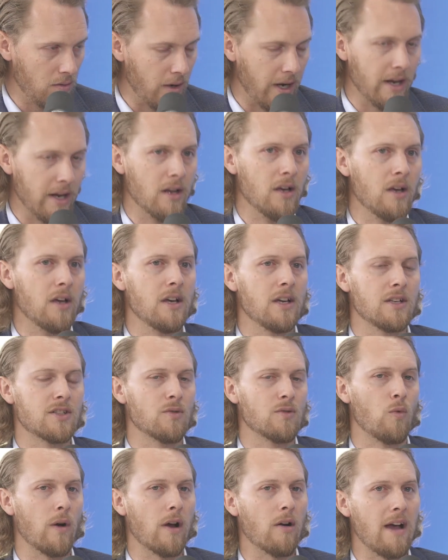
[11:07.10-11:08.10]
Right.
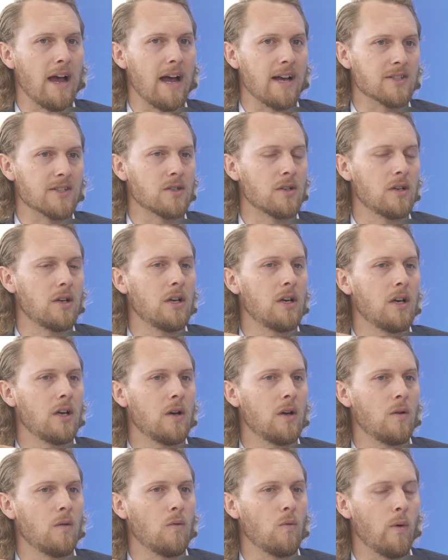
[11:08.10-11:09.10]
So, whereas
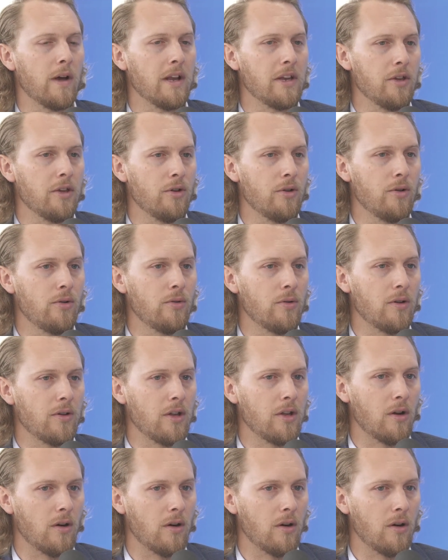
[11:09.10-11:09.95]
when you